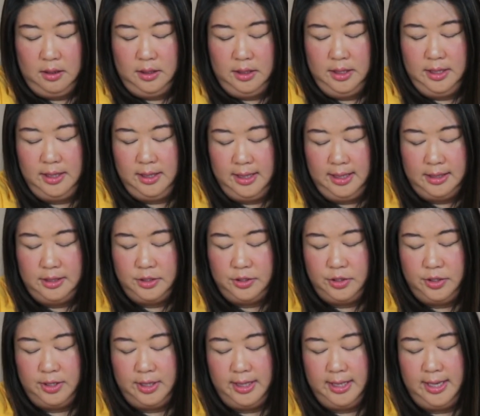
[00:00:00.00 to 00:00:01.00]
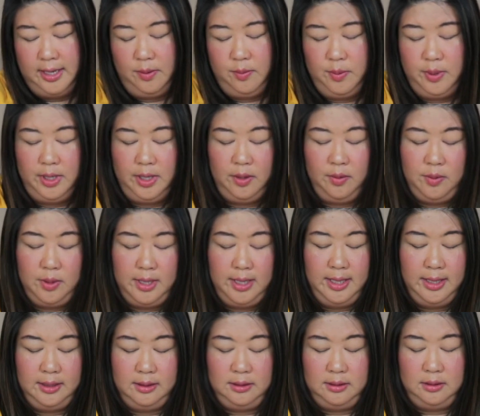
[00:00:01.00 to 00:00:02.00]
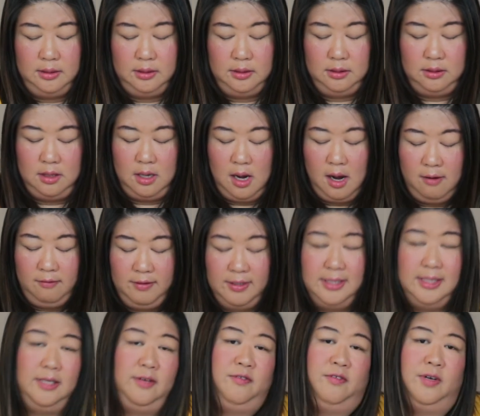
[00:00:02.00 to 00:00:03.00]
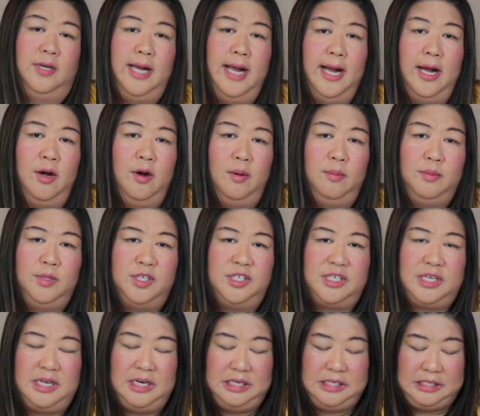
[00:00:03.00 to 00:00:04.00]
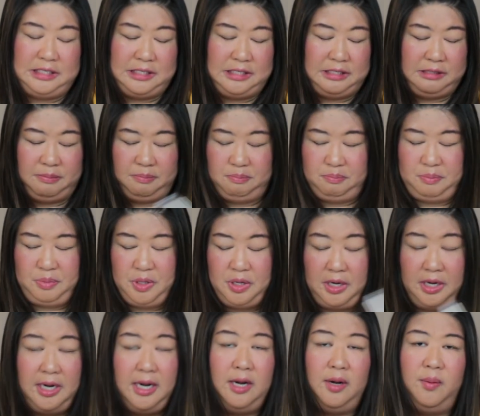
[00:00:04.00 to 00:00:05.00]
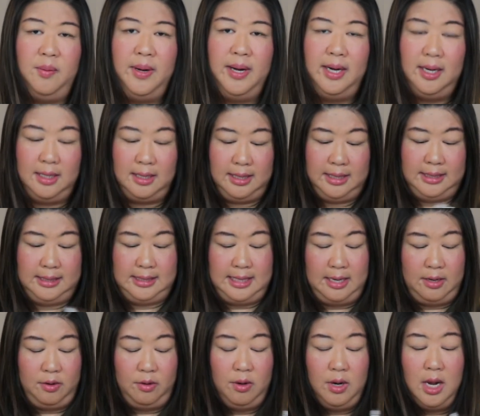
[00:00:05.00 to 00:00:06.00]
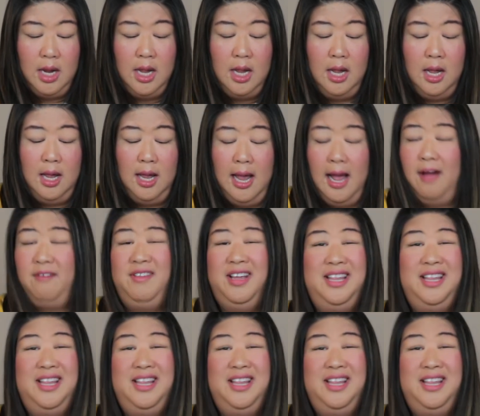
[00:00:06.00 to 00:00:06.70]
You could insert it anywhere you want. Obviously, for now, I'm just going to put it anywhere because I don't have